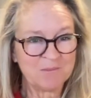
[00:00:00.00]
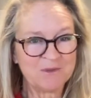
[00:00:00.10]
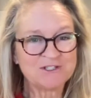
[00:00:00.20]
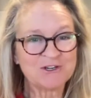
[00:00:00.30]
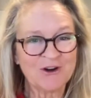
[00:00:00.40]

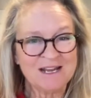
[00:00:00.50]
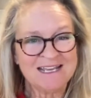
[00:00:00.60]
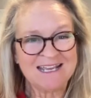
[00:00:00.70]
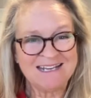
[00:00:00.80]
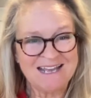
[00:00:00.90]
But
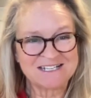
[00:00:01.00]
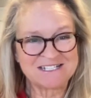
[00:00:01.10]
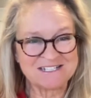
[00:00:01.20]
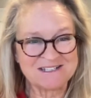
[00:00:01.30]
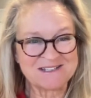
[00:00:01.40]
turning
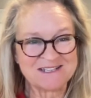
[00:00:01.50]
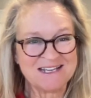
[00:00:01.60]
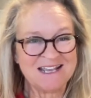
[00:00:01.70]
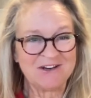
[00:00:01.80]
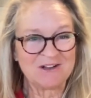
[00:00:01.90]
connections
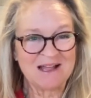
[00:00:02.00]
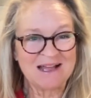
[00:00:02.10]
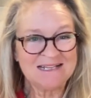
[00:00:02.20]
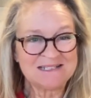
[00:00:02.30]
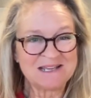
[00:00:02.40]
into
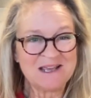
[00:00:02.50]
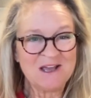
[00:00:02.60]
clients,